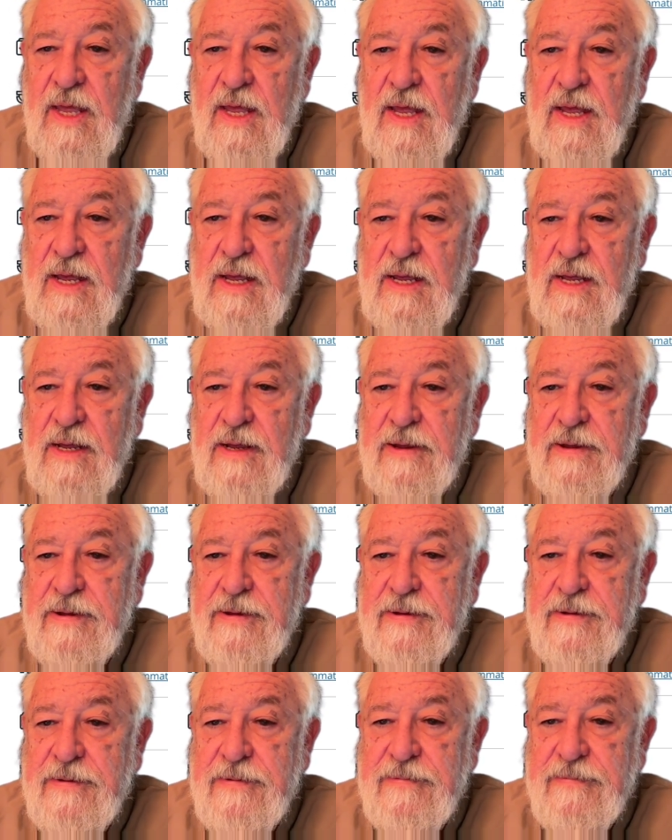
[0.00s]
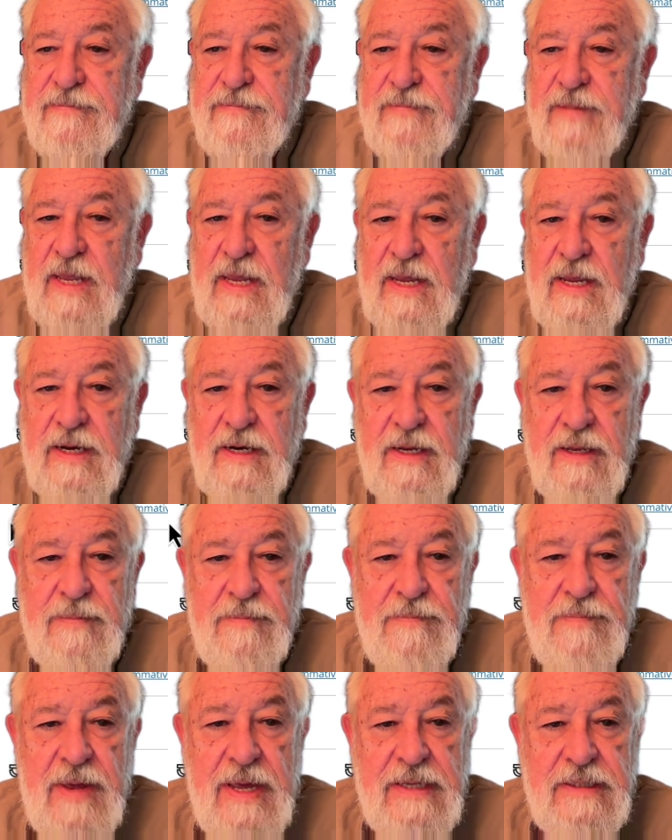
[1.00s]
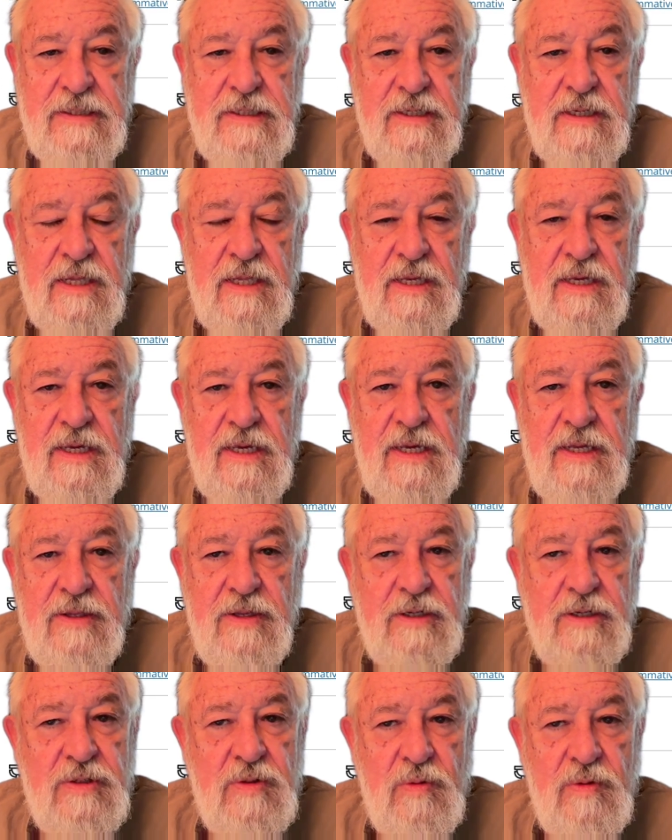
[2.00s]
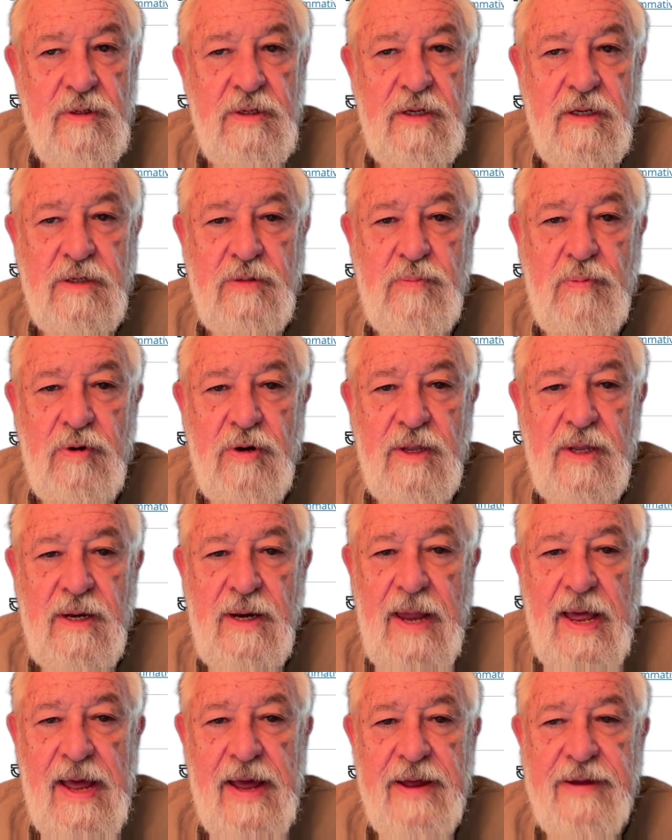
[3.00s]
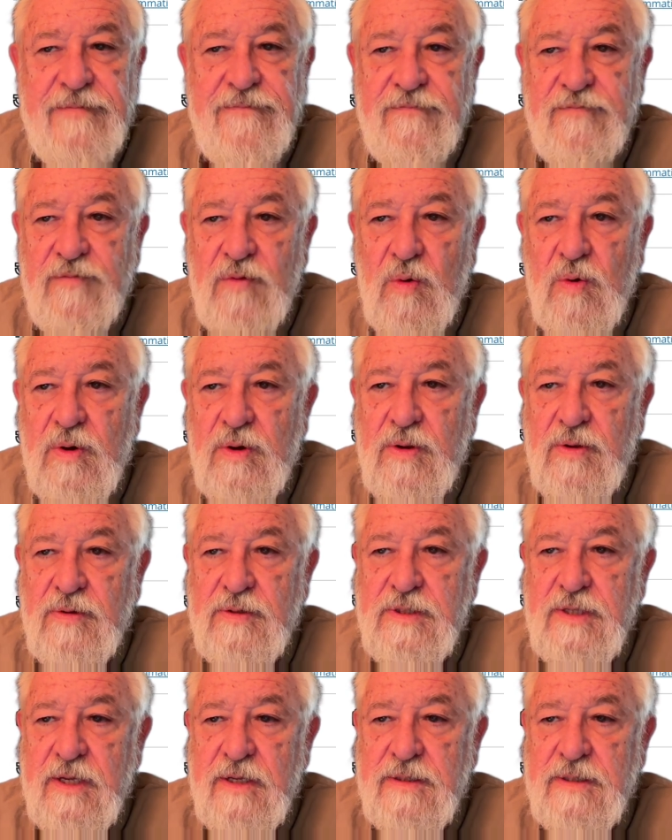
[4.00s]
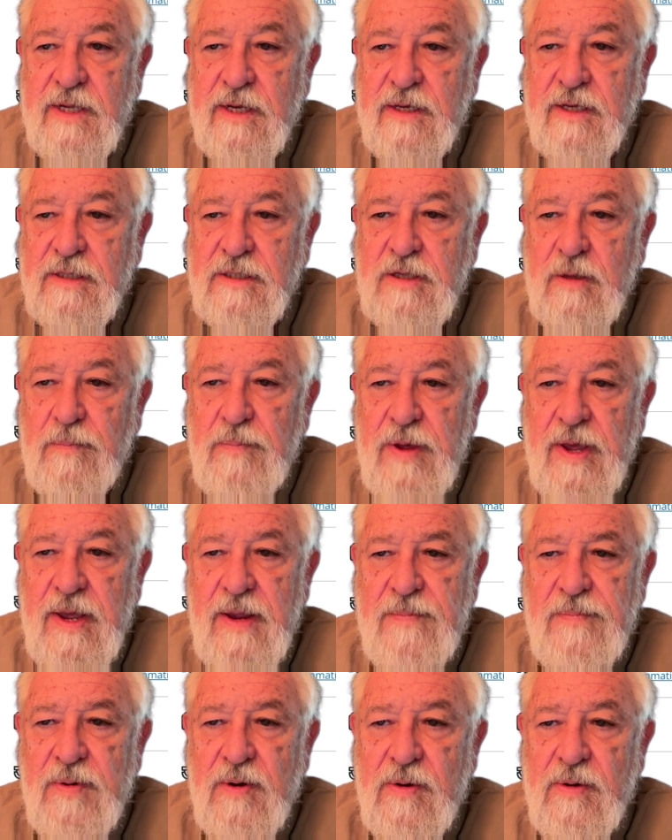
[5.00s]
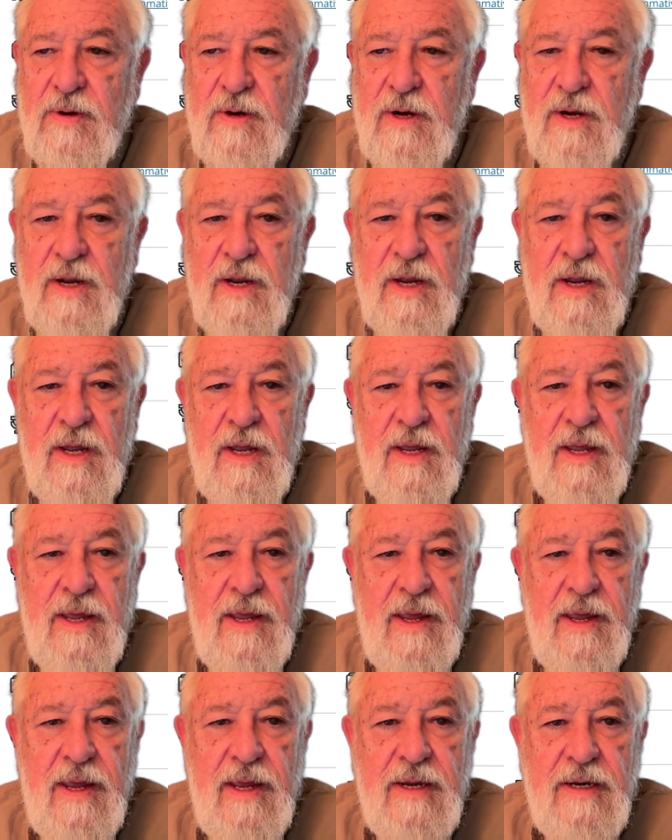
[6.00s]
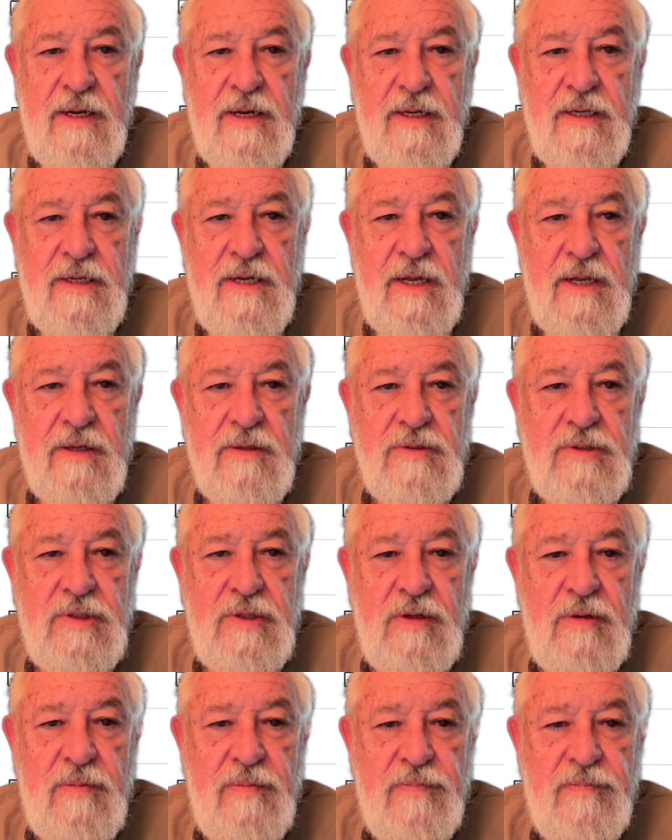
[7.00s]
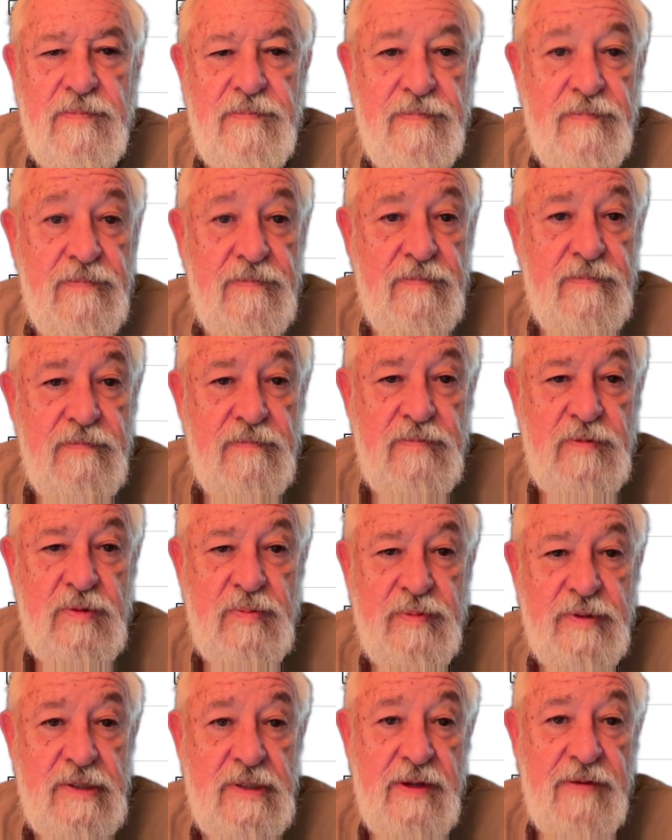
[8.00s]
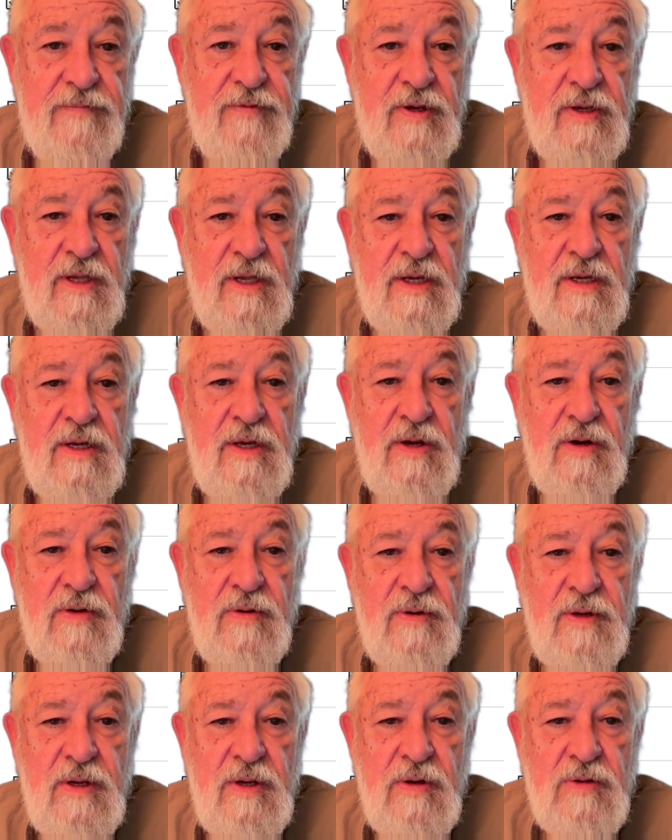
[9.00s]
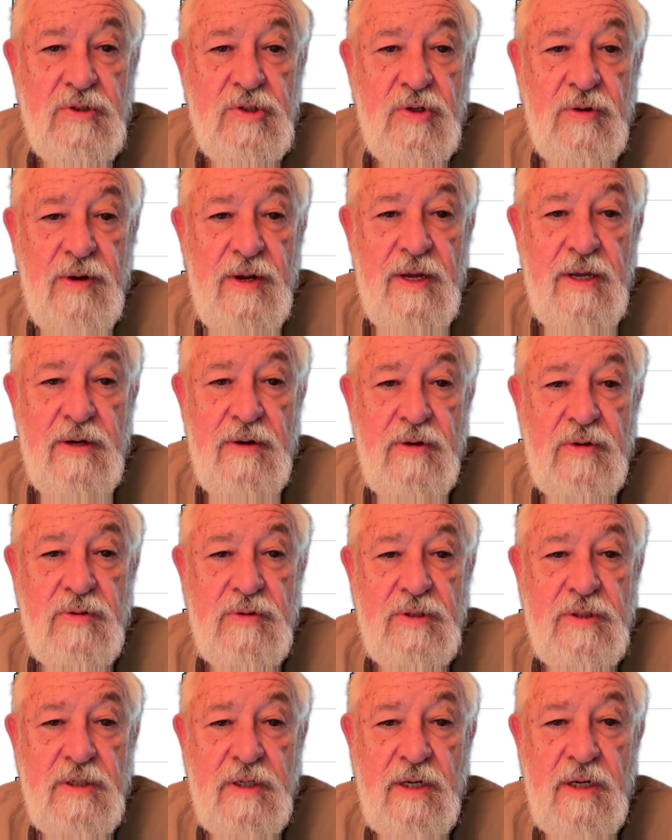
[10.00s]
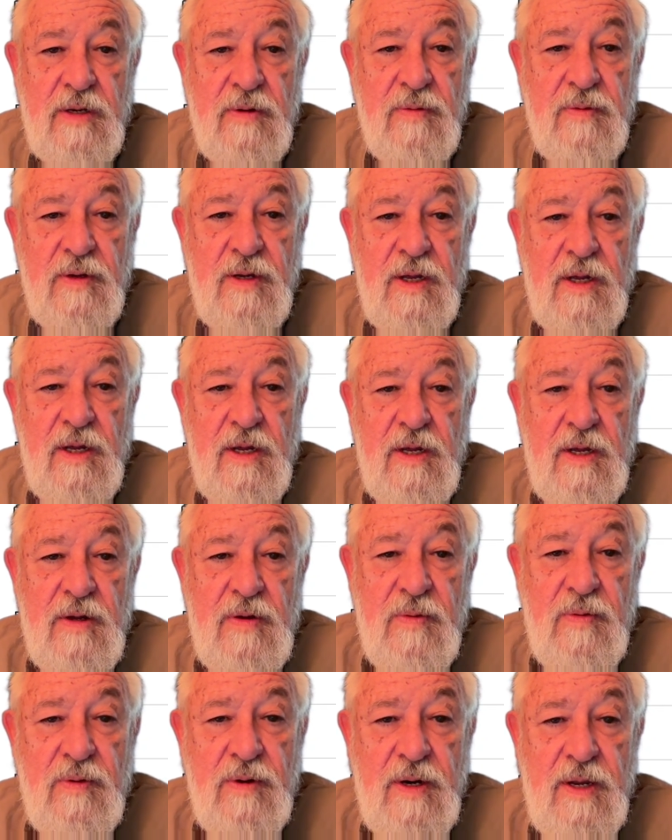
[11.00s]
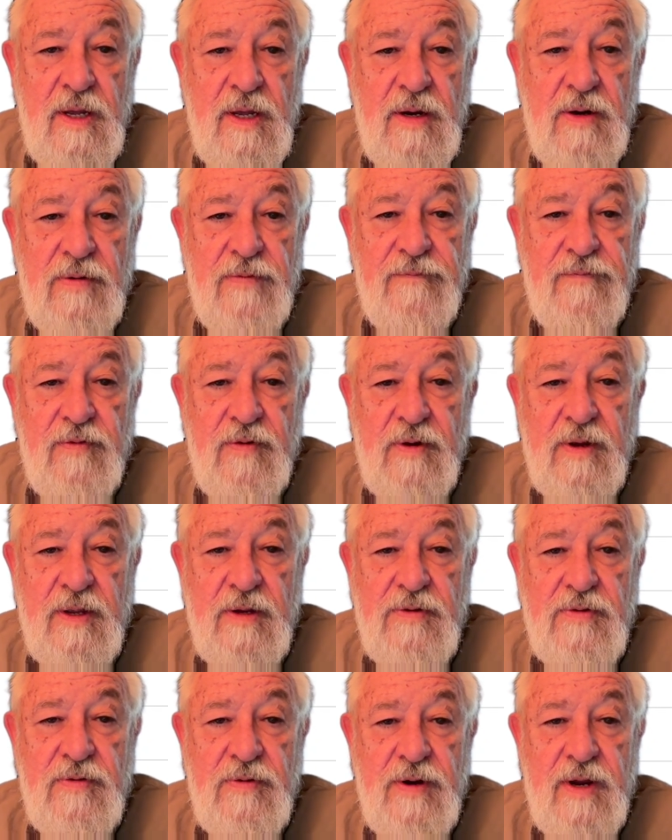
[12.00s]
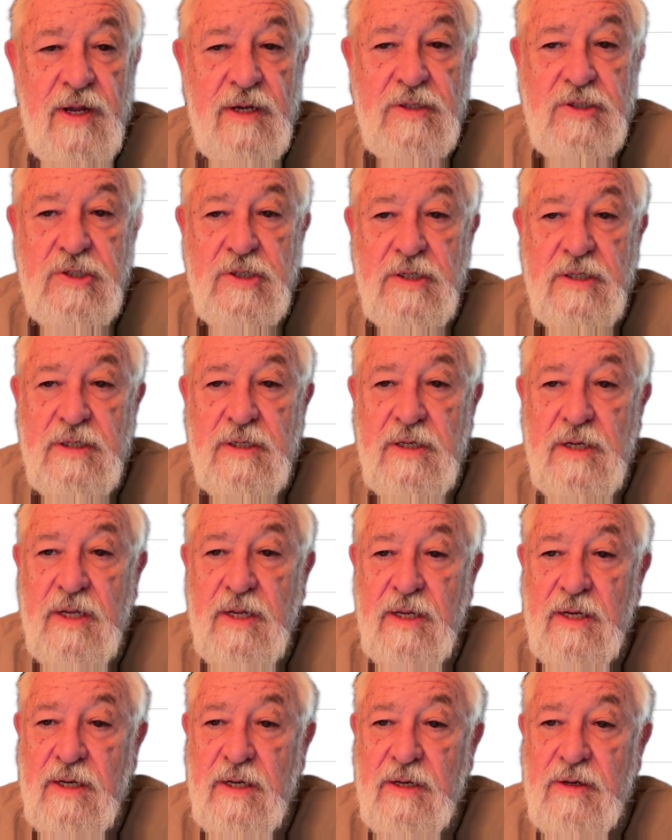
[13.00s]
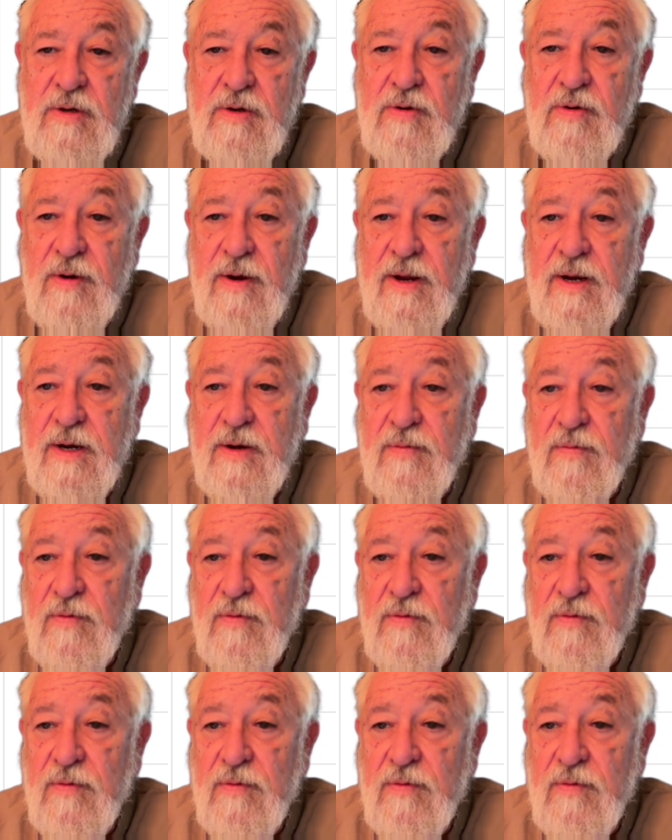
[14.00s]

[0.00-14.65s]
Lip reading: And it basically, this one is pretty aligned for you. So it's like it's a paper, and it tells you specifically here's your headers. On a header for introduction, and in your grading